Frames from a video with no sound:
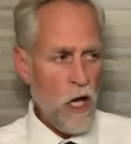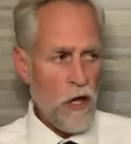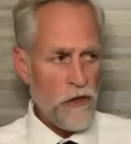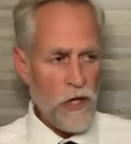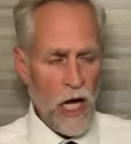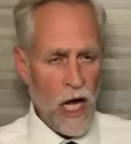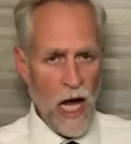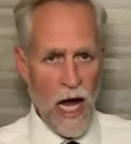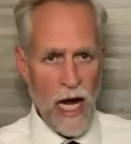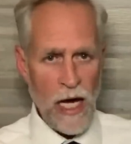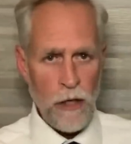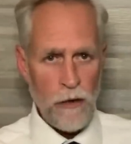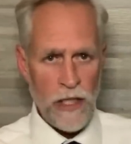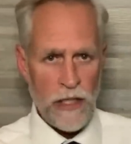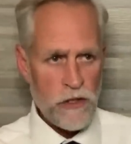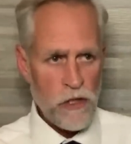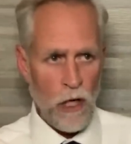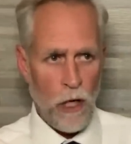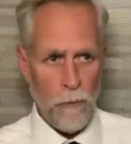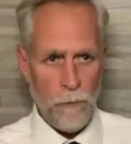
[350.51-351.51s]
The
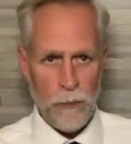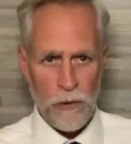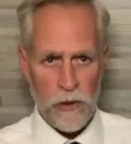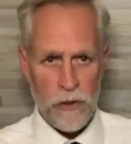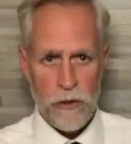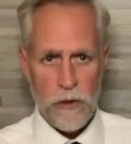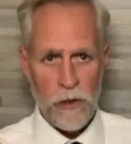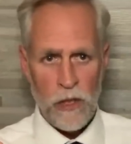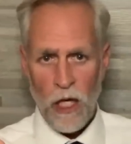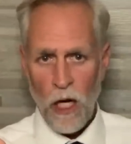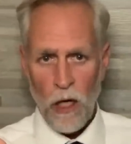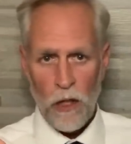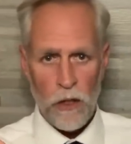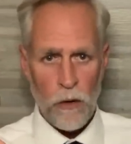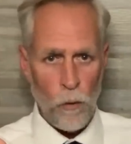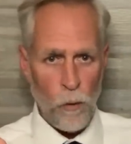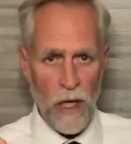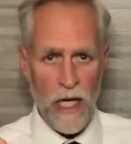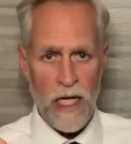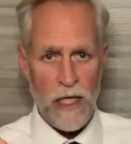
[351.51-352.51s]
hirings are all blue collar
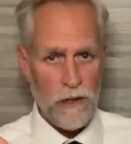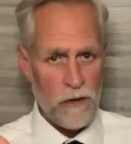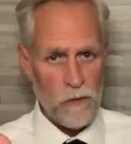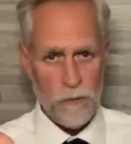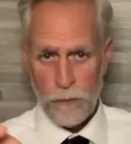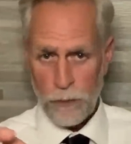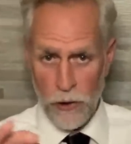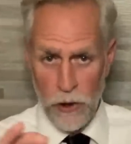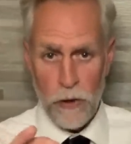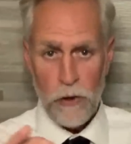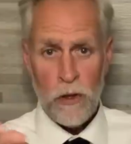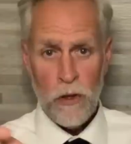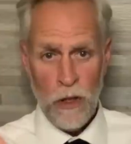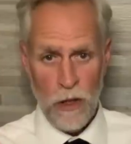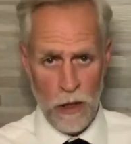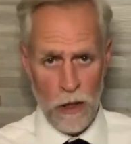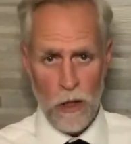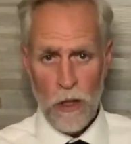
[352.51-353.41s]
blue